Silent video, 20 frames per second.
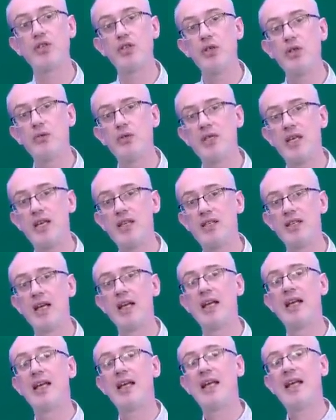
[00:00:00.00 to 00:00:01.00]
you did
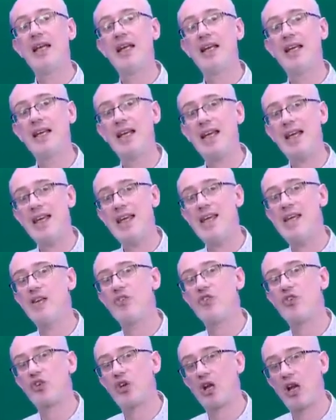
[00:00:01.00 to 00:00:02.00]
in
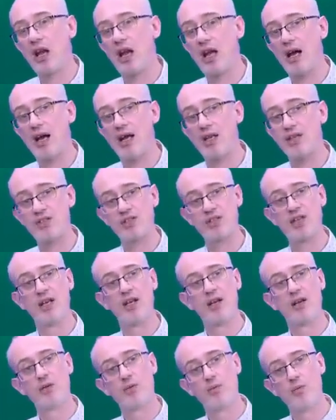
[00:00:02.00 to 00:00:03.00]
each class.
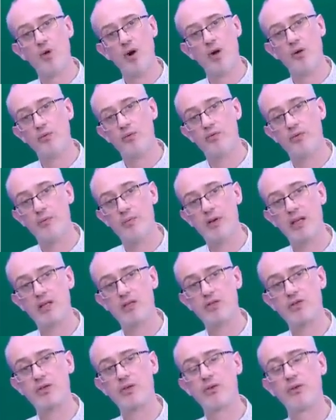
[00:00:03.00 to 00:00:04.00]
1 for middle
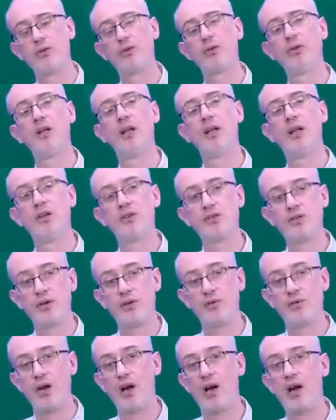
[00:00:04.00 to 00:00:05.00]
school, 2
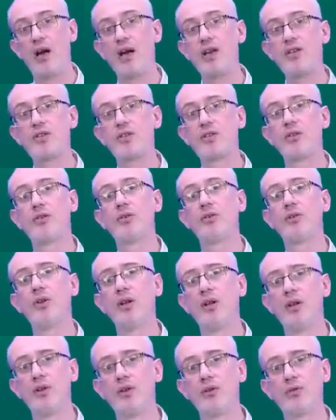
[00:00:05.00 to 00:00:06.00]
for high school,
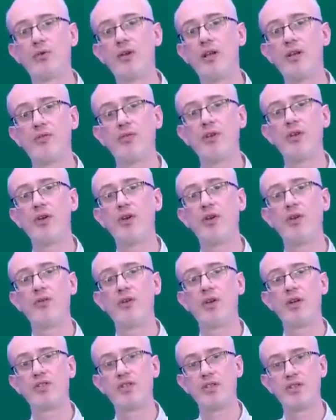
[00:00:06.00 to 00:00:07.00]
3 for
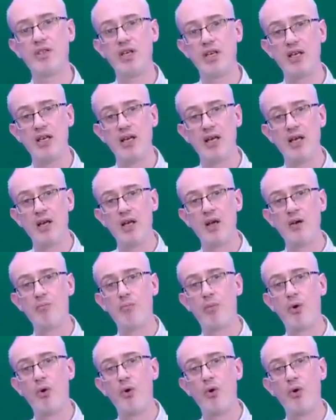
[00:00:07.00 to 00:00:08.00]
university.
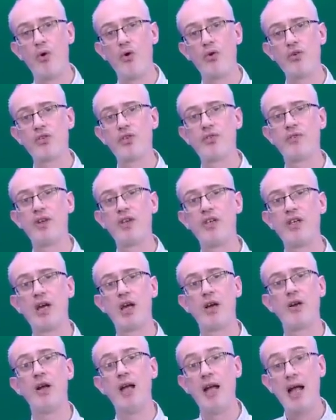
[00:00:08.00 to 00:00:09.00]
Pause the
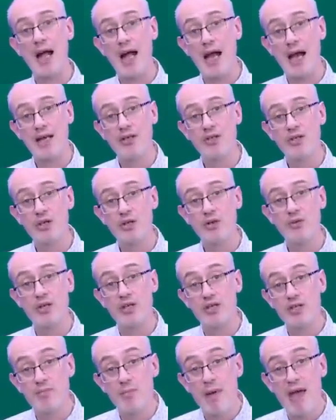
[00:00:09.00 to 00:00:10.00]
video and do
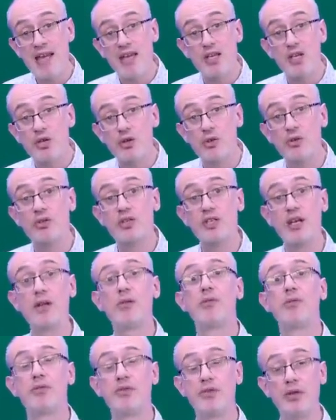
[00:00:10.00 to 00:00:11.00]
this. Make
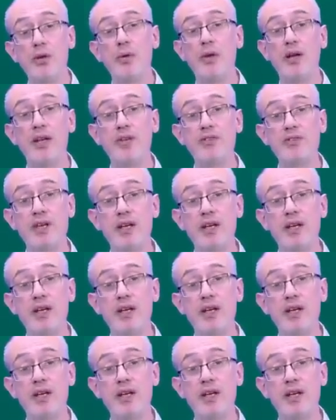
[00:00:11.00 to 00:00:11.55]
yourself do it,